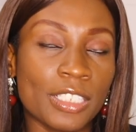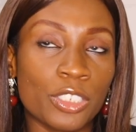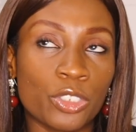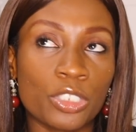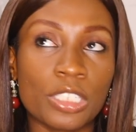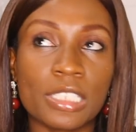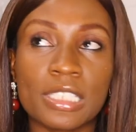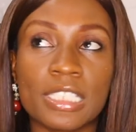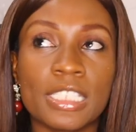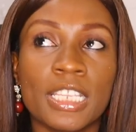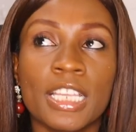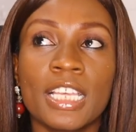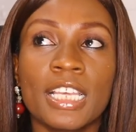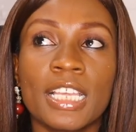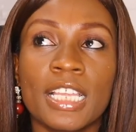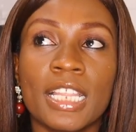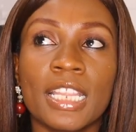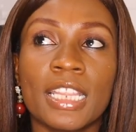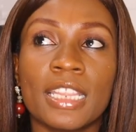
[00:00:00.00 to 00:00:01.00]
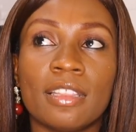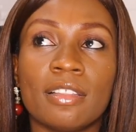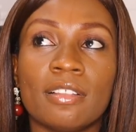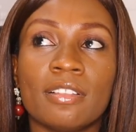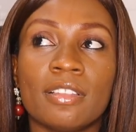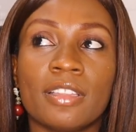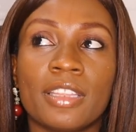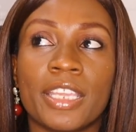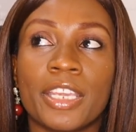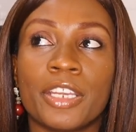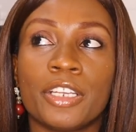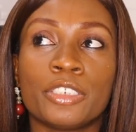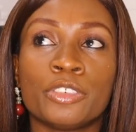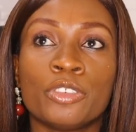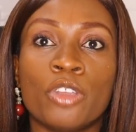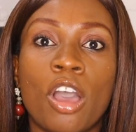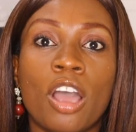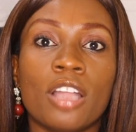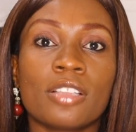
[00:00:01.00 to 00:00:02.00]
It's just
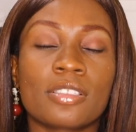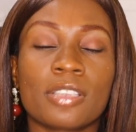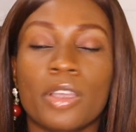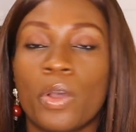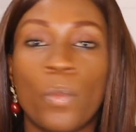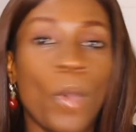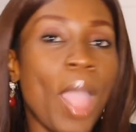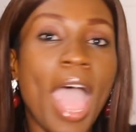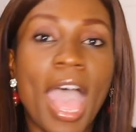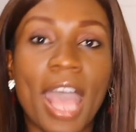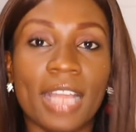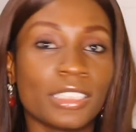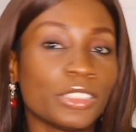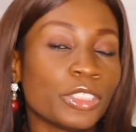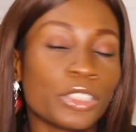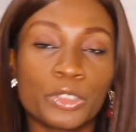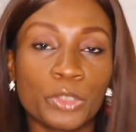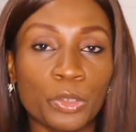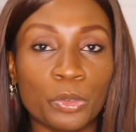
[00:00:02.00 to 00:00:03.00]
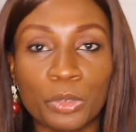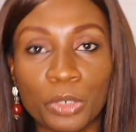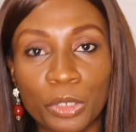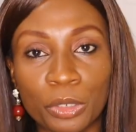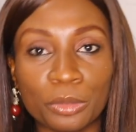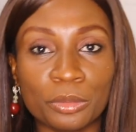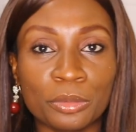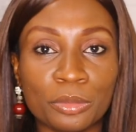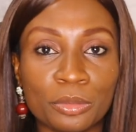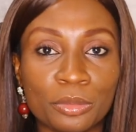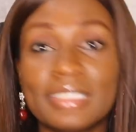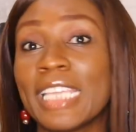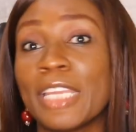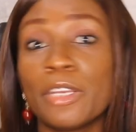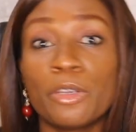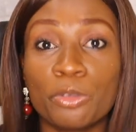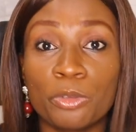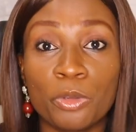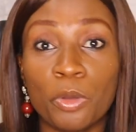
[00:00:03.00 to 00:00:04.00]
they're not aware. They just don't know.
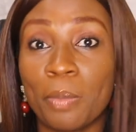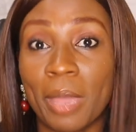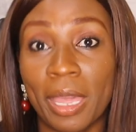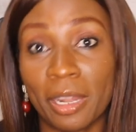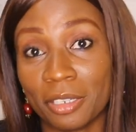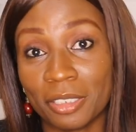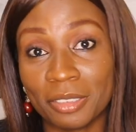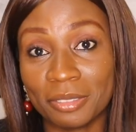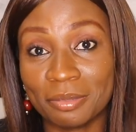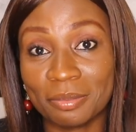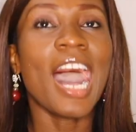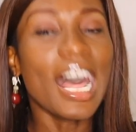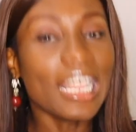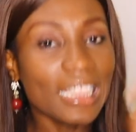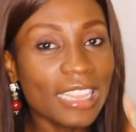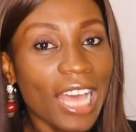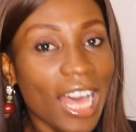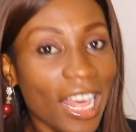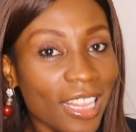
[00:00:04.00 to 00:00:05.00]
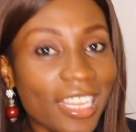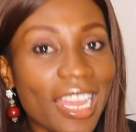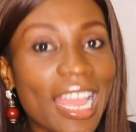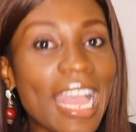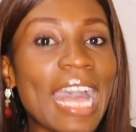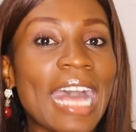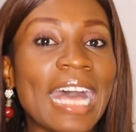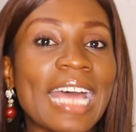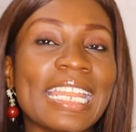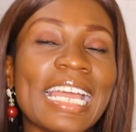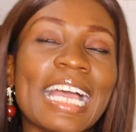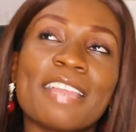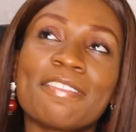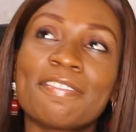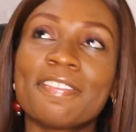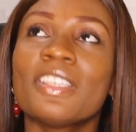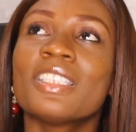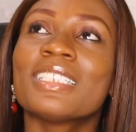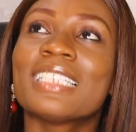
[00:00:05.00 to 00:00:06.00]
They don't know better. On the other hand,
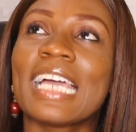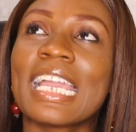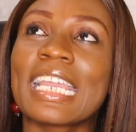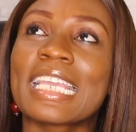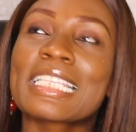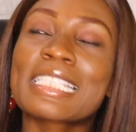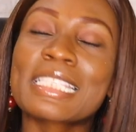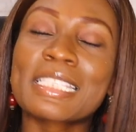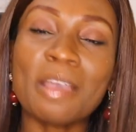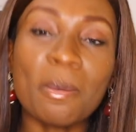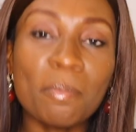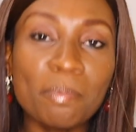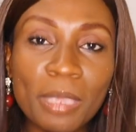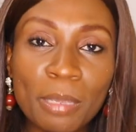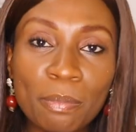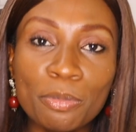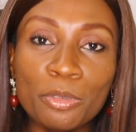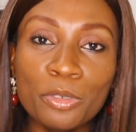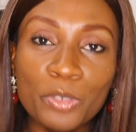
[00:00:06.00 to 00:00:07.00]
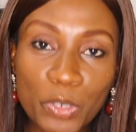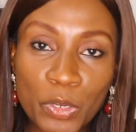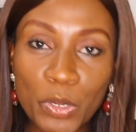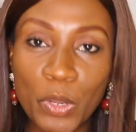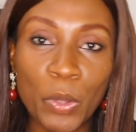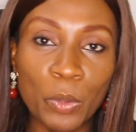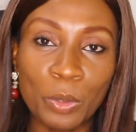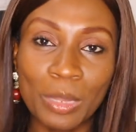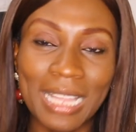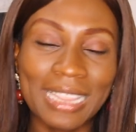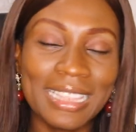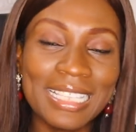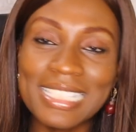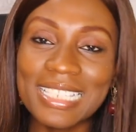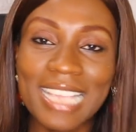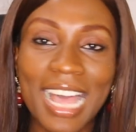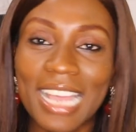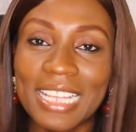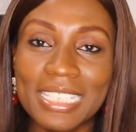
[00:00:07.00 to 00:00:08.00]
I feel like some people know that
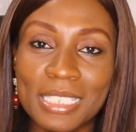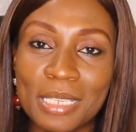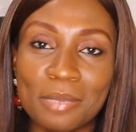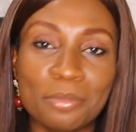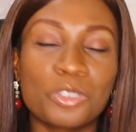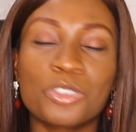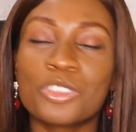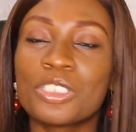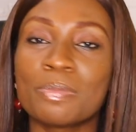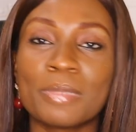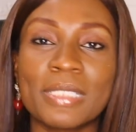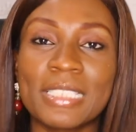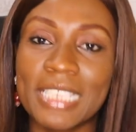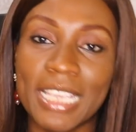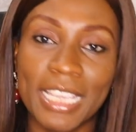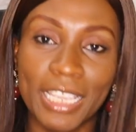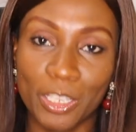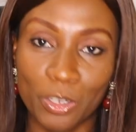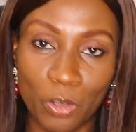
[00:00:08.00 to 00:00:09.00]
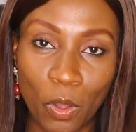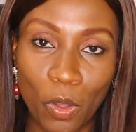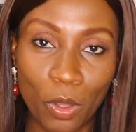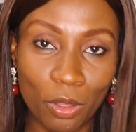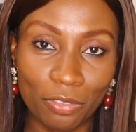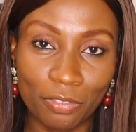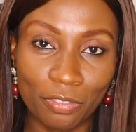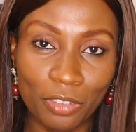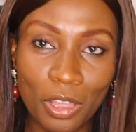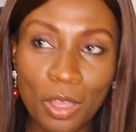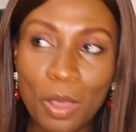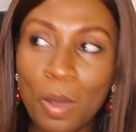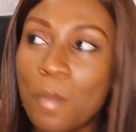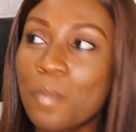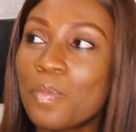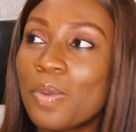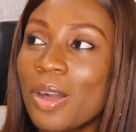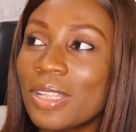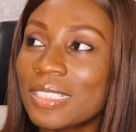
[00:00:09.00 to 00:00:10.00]
these items shouldn't be taken off,
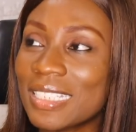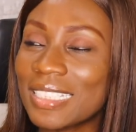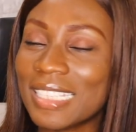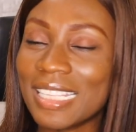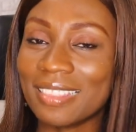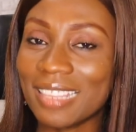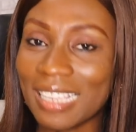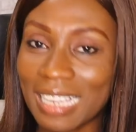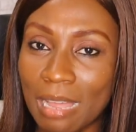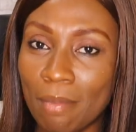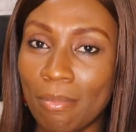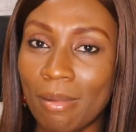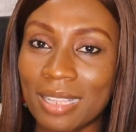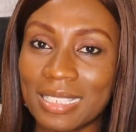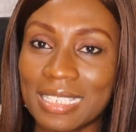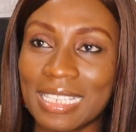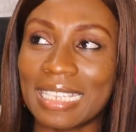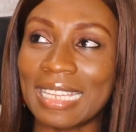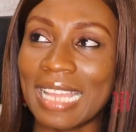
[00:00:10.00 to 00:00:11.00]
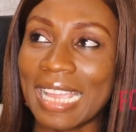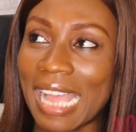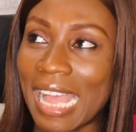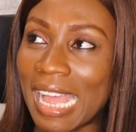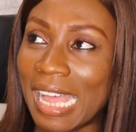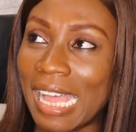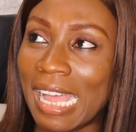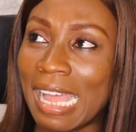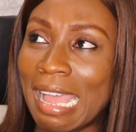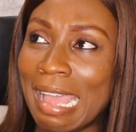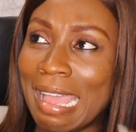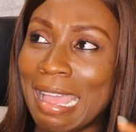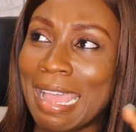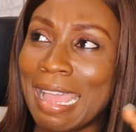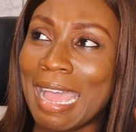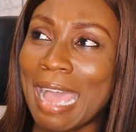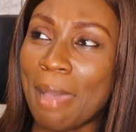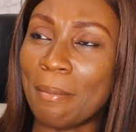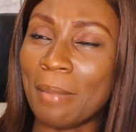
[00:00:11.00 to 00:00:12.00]
but they think about it like, uh-uh,
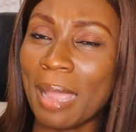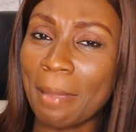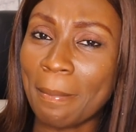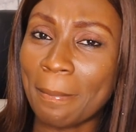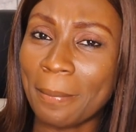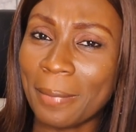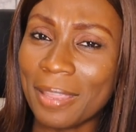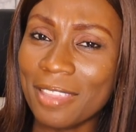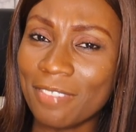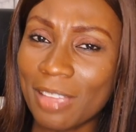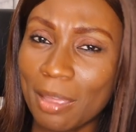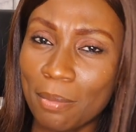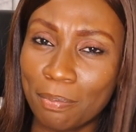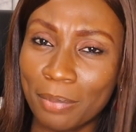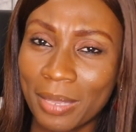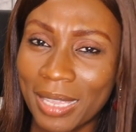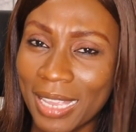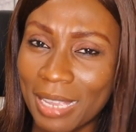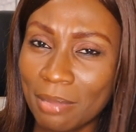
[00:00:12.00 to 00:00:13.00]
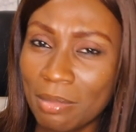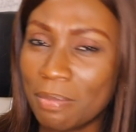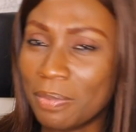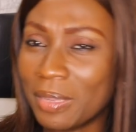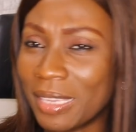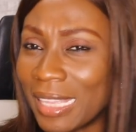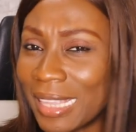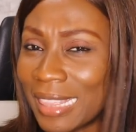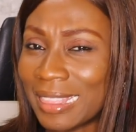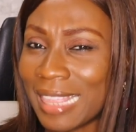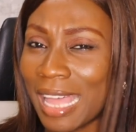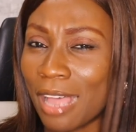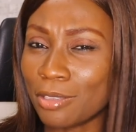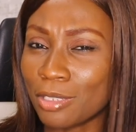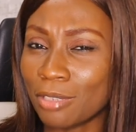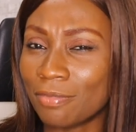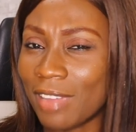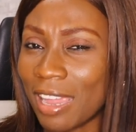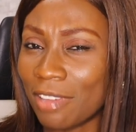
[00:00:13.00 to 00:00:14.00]
am I, if I'm paying maybe a
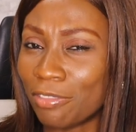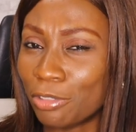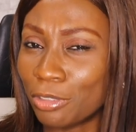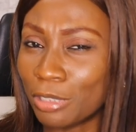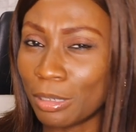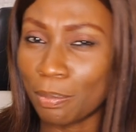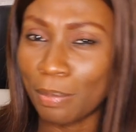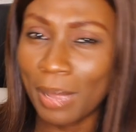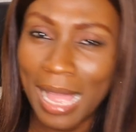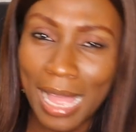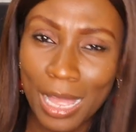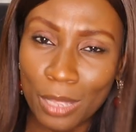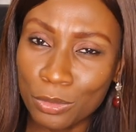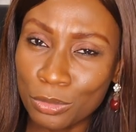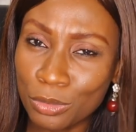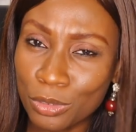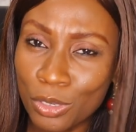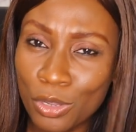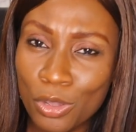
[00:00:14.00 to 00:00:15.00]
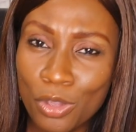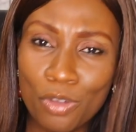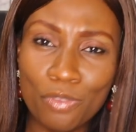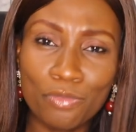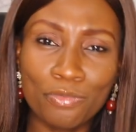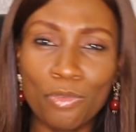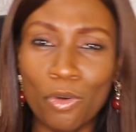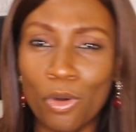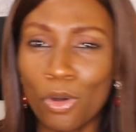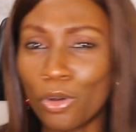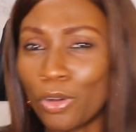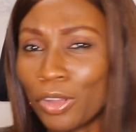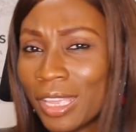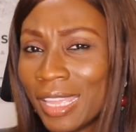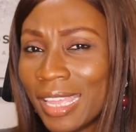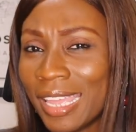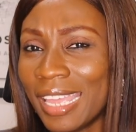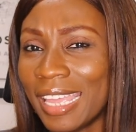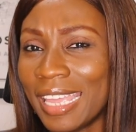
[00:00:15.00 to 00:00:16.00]
thousand five hundred pounds
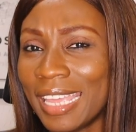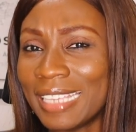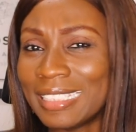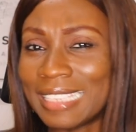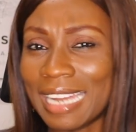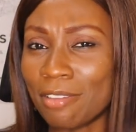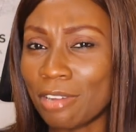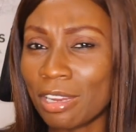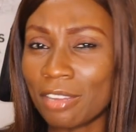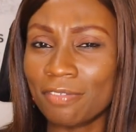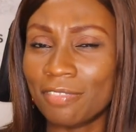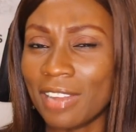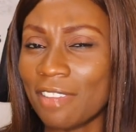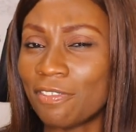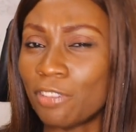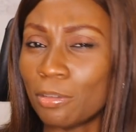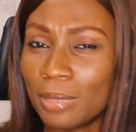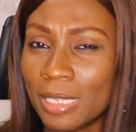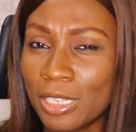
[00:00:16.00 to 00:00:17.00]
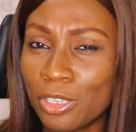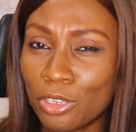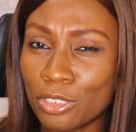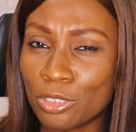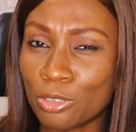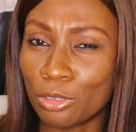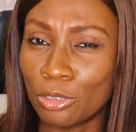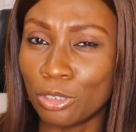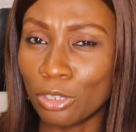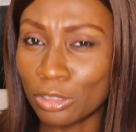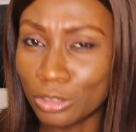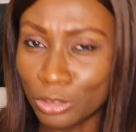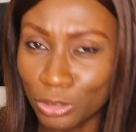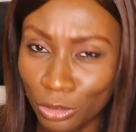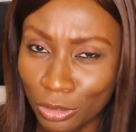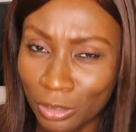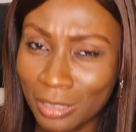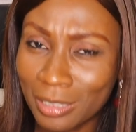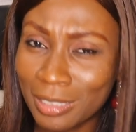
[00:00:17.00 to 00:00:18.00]
for a direct flight from Lagos to
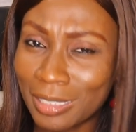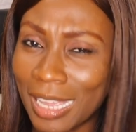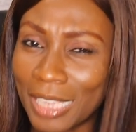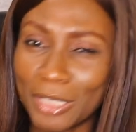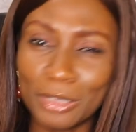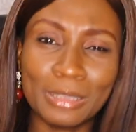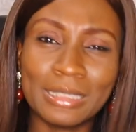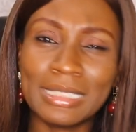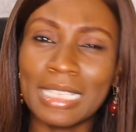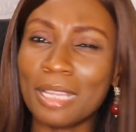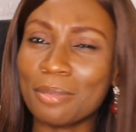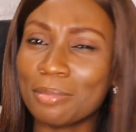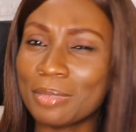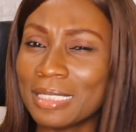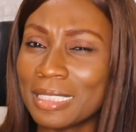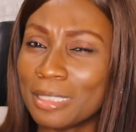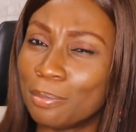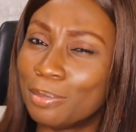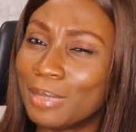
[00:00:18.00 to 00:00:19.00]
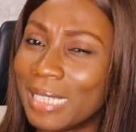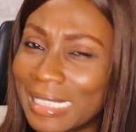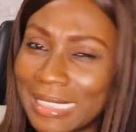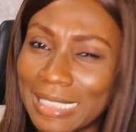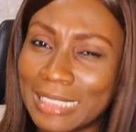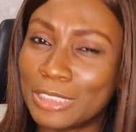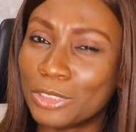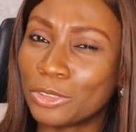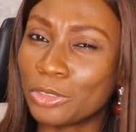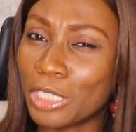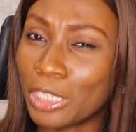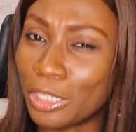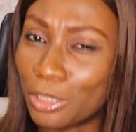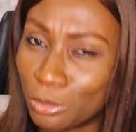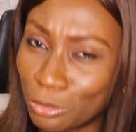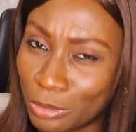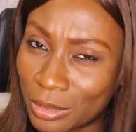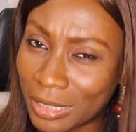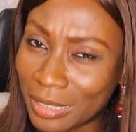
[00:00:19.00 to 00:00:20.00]
London, and you tell me the blanket is not
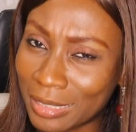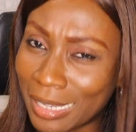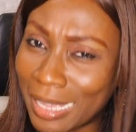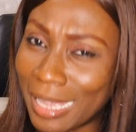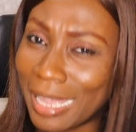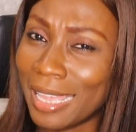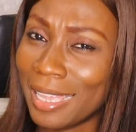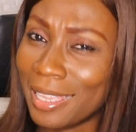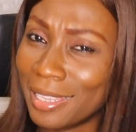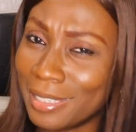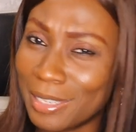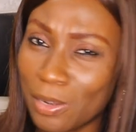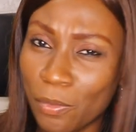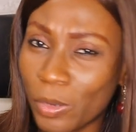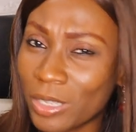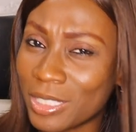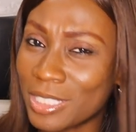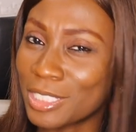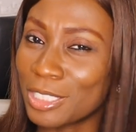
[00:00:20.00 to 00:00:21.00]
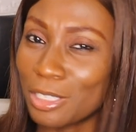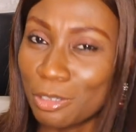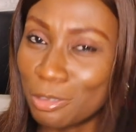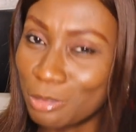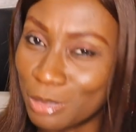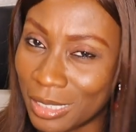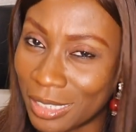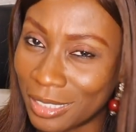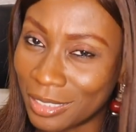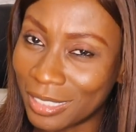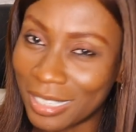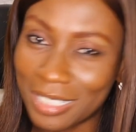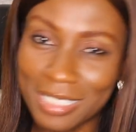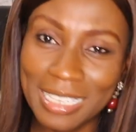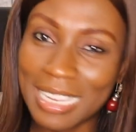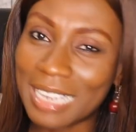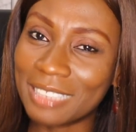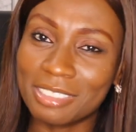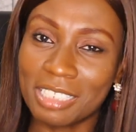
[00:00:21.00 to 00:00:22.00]
included, eh? Then what is included?
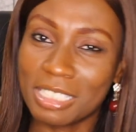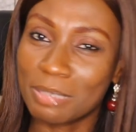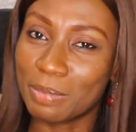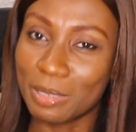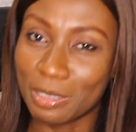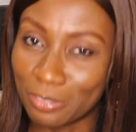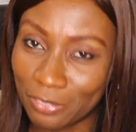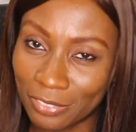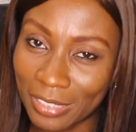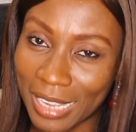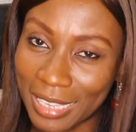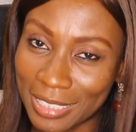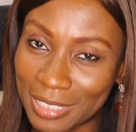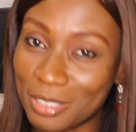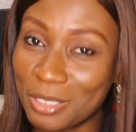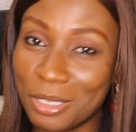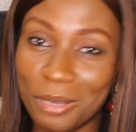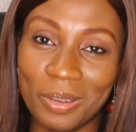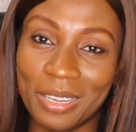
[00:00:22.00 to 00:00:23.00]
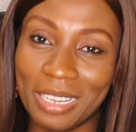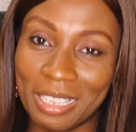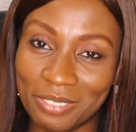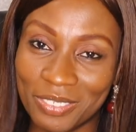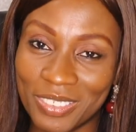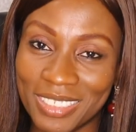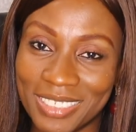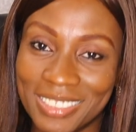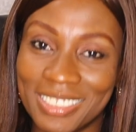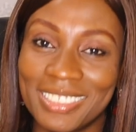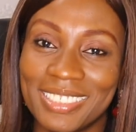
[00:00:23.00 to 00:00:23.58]
Because it can't just be the flight, you know what I mean?